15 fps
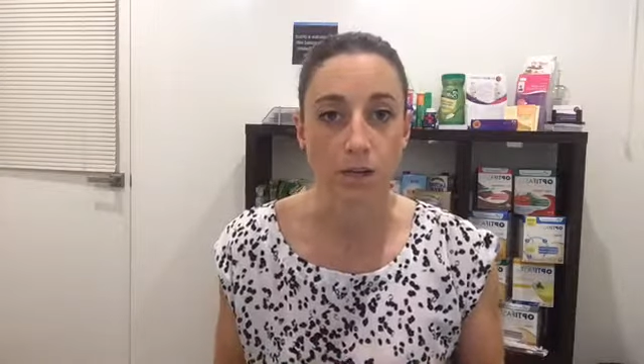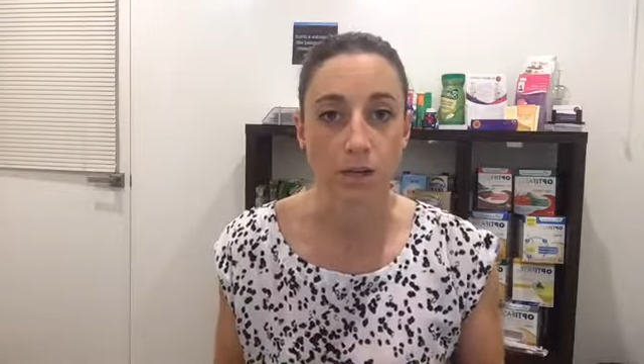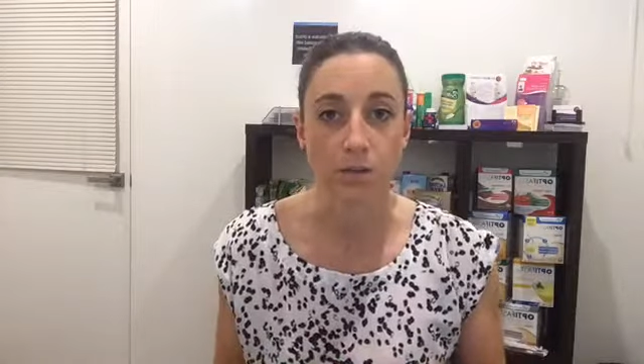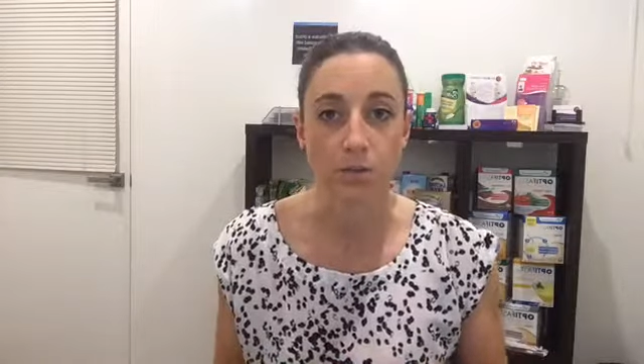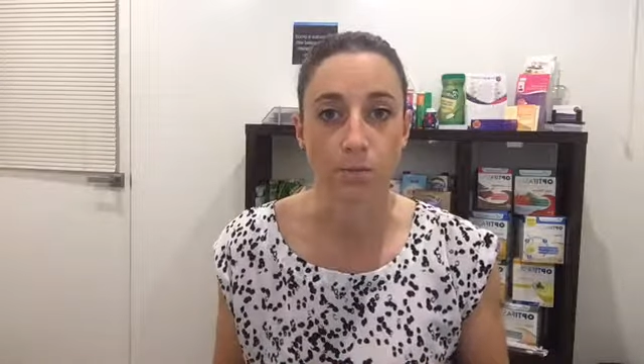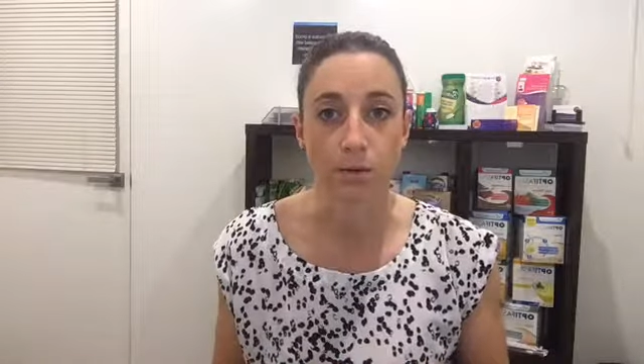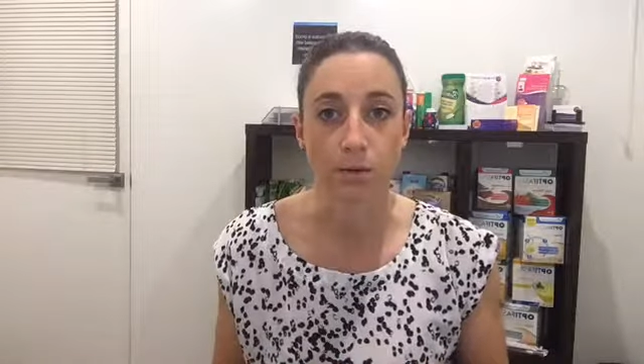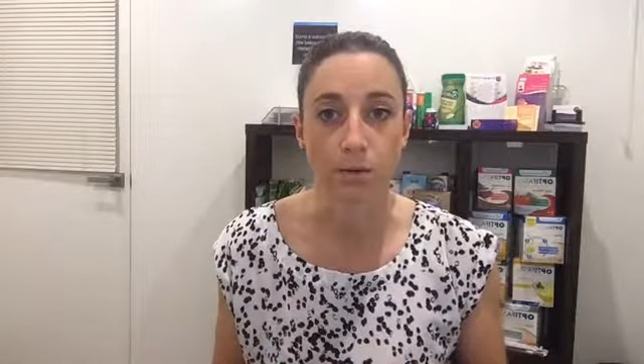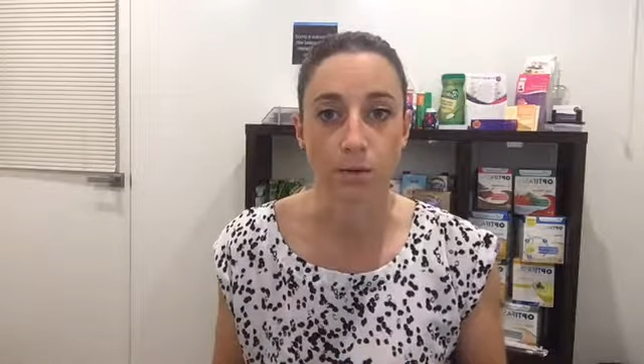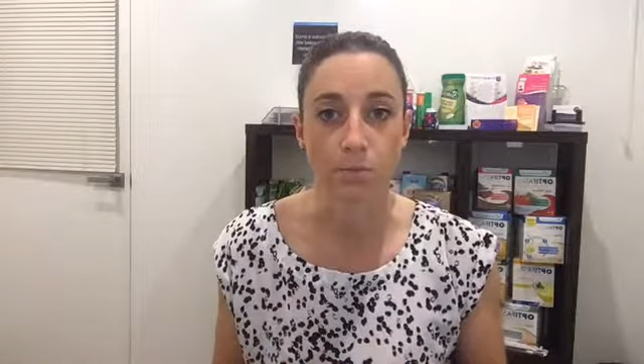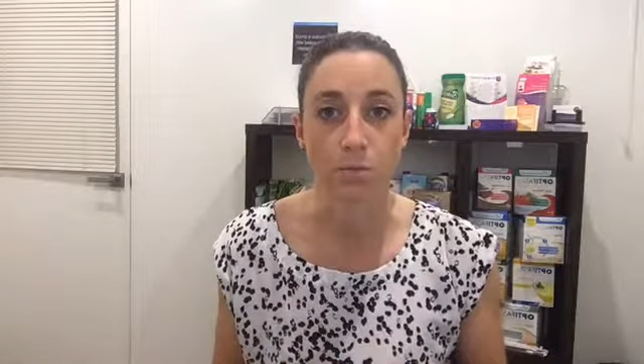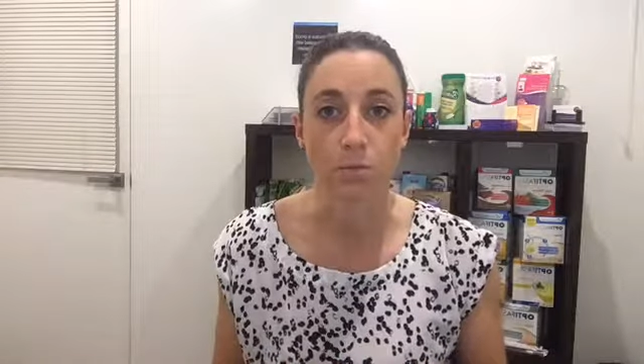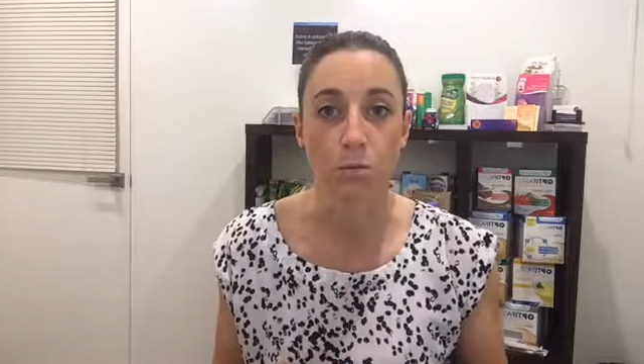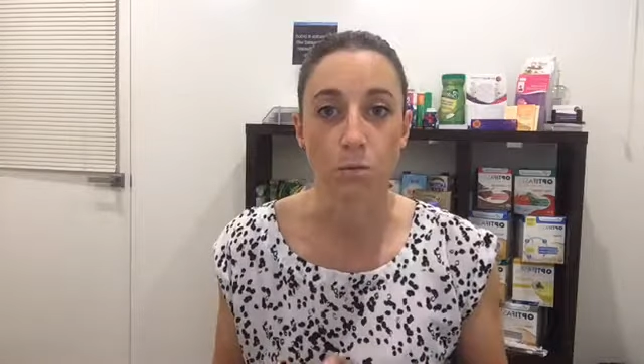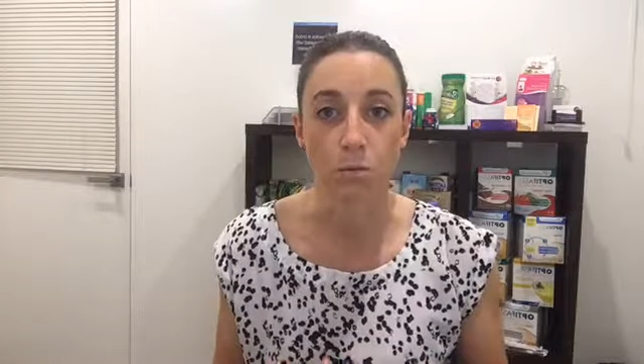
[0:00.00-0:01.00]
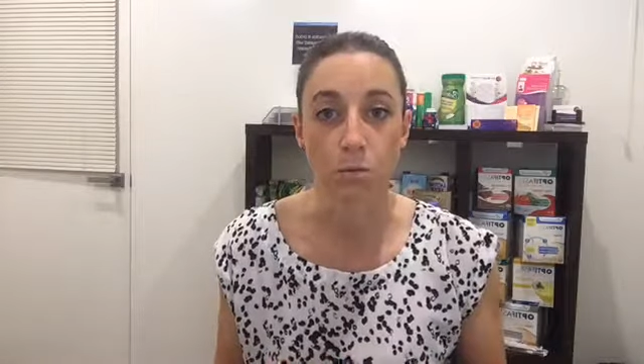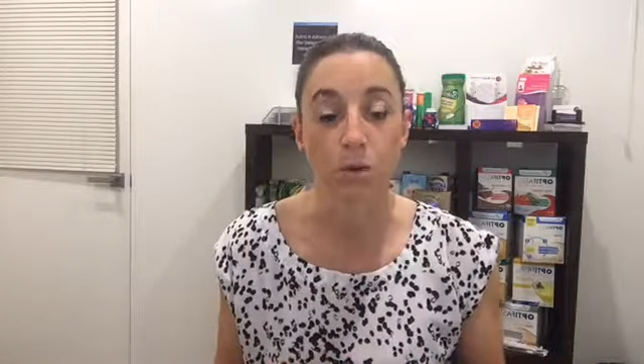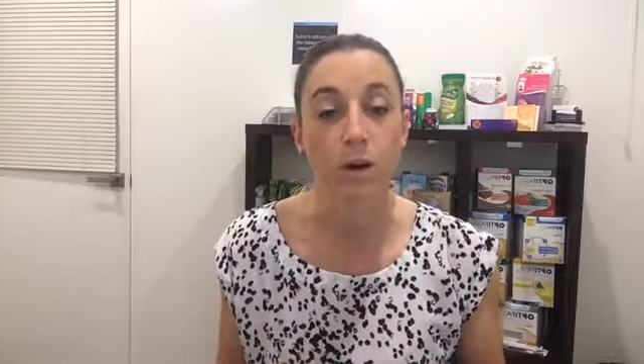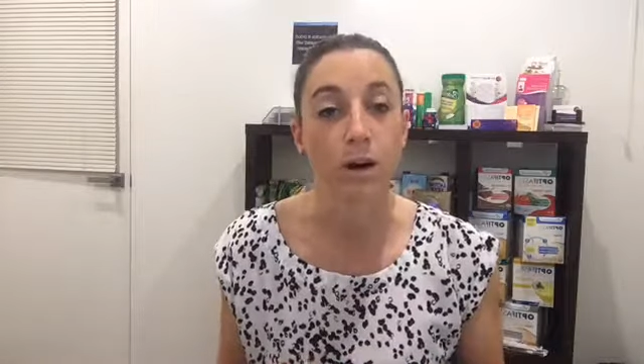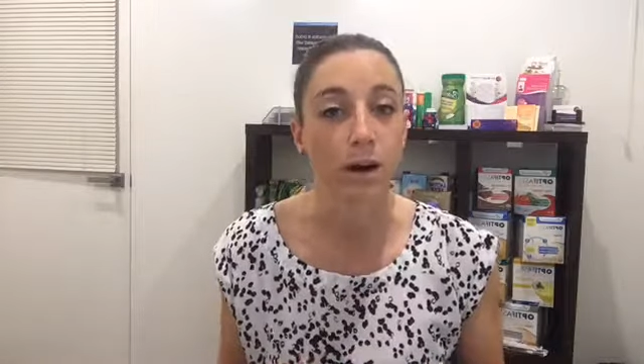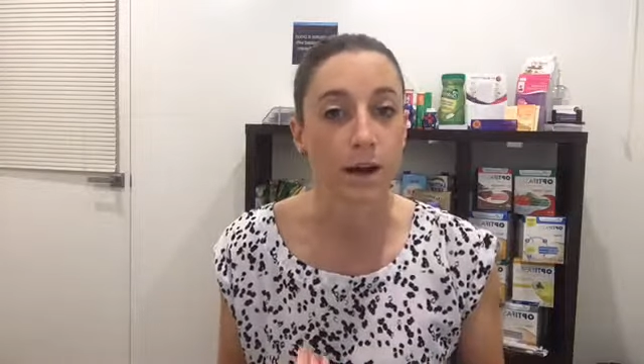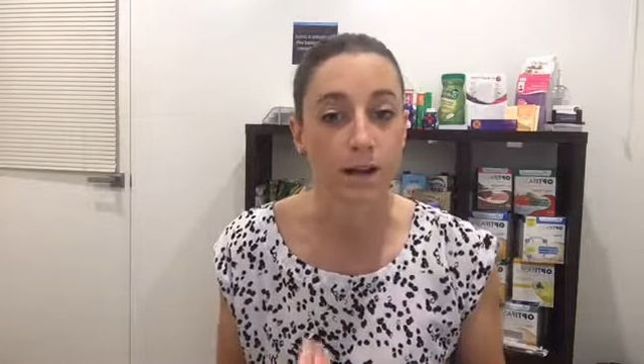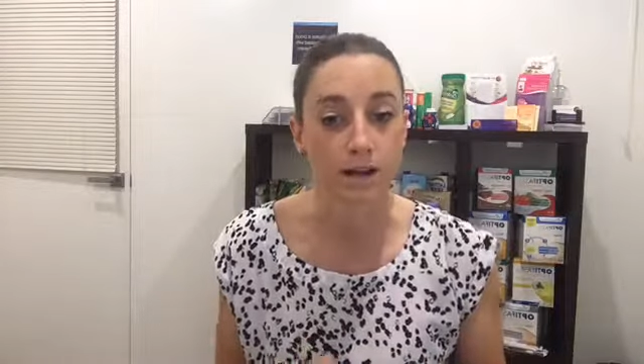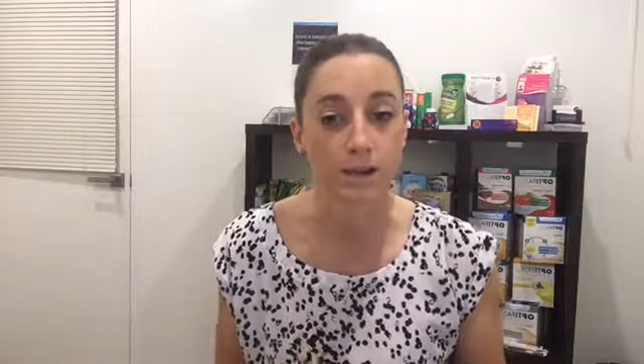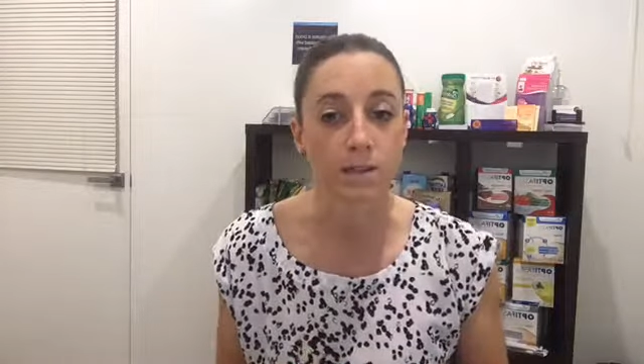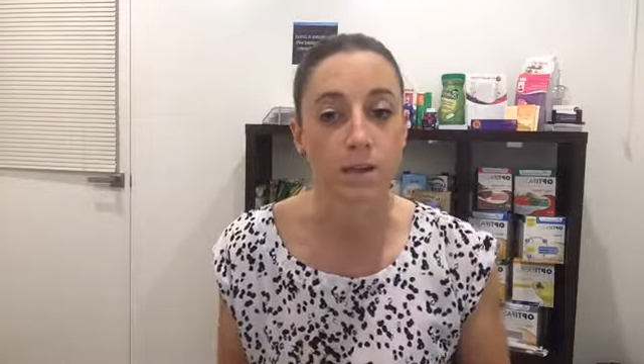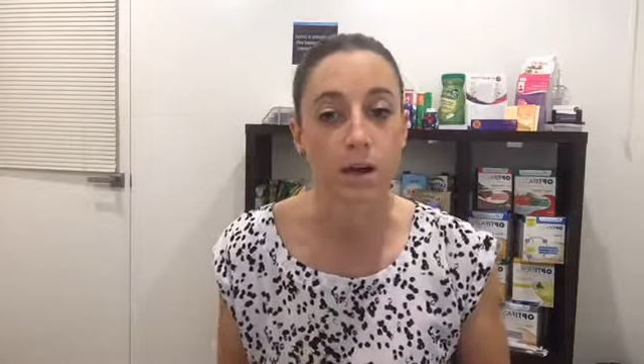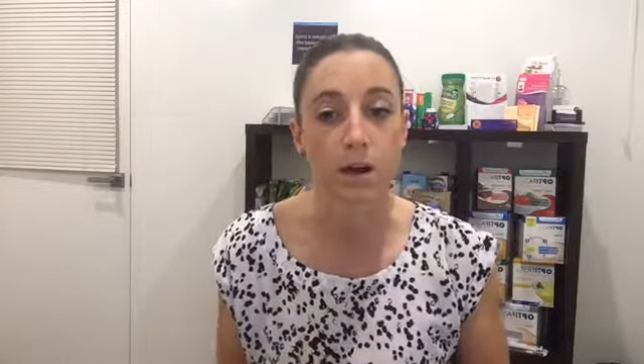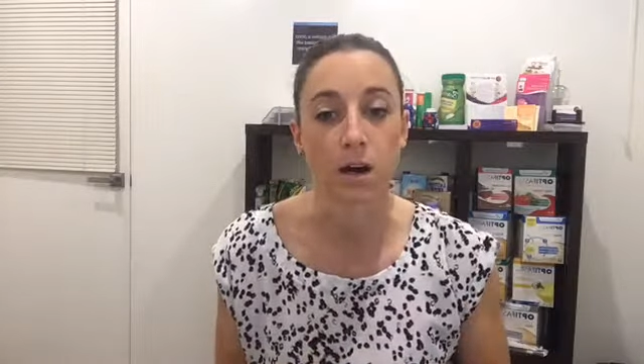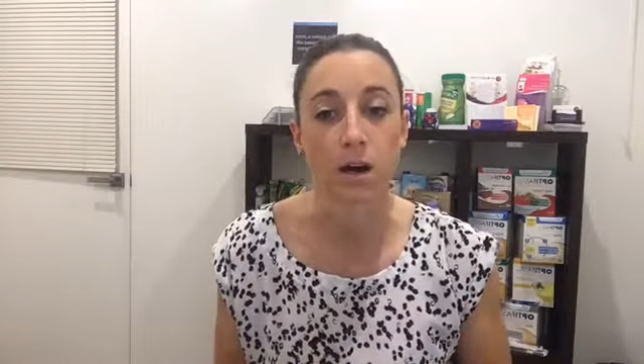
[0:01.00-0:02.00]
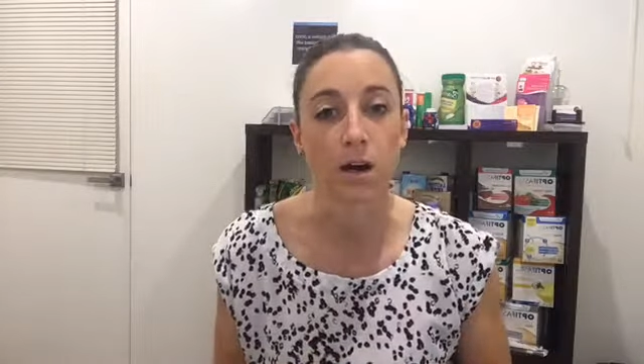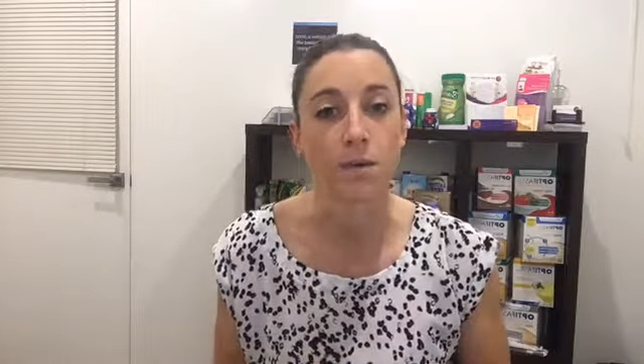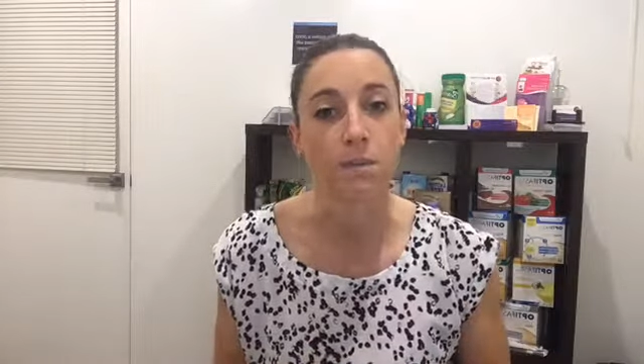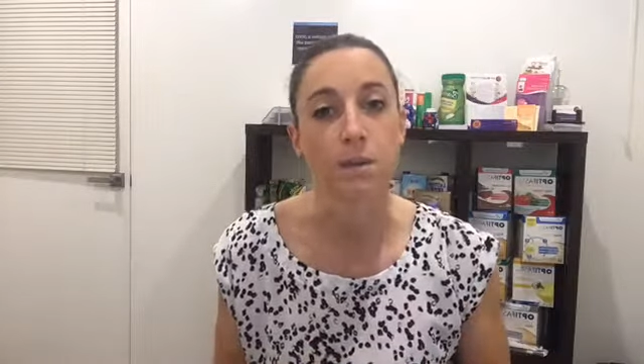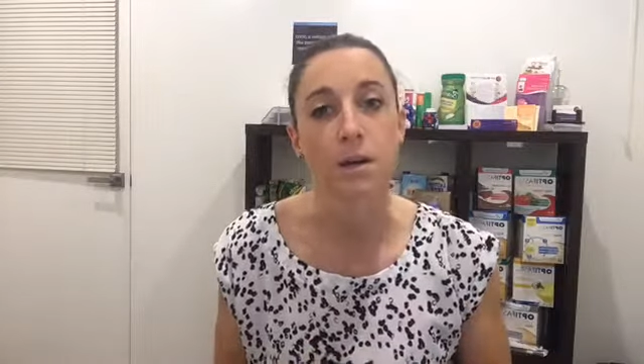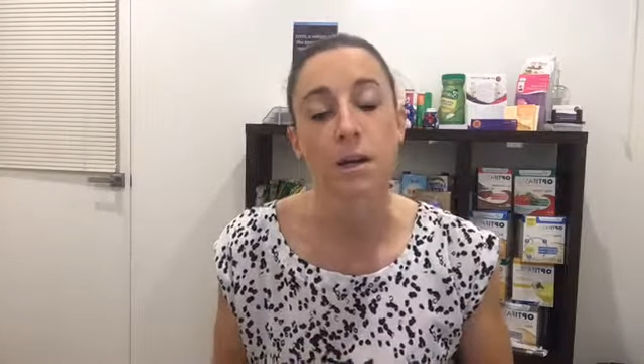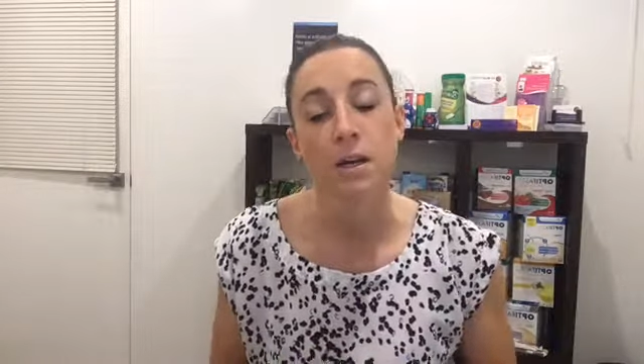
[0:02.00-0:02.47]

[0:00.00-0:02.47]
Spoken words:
a little bit more at a time.